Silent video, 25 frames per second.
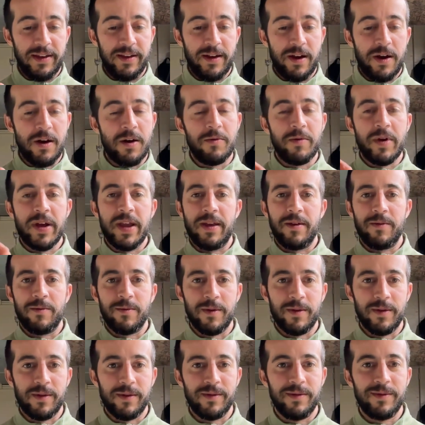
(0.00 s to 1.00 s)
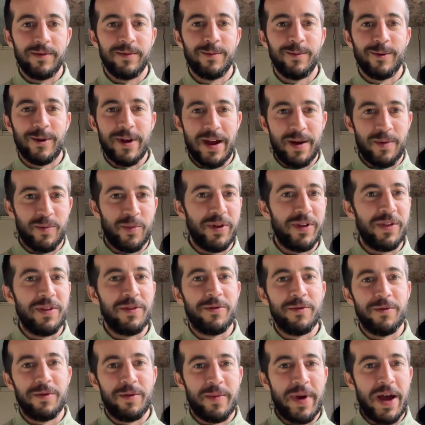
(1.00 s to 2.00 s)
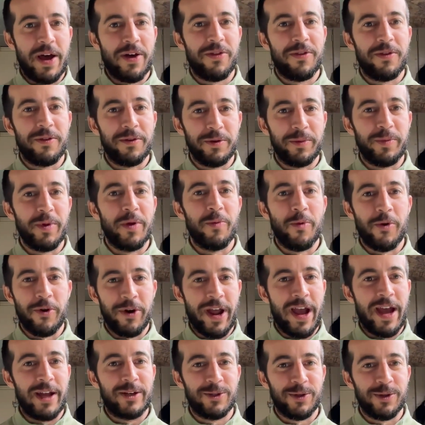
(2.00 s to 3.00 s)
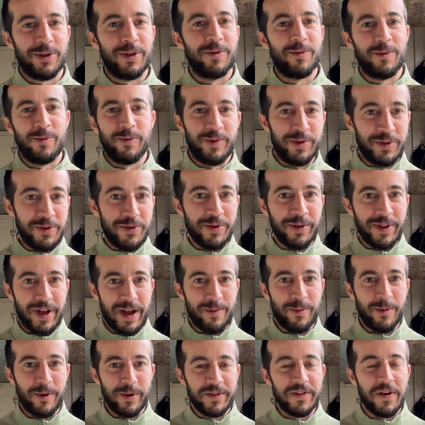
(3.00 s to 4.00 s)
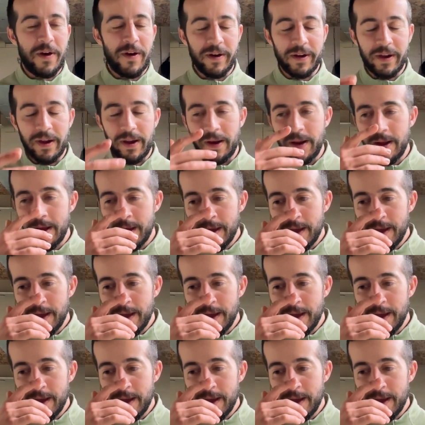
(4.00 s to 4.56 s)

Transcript: oh wait, we're kind of breathing through the mouth a little bit more naturally when we do a lot more talking.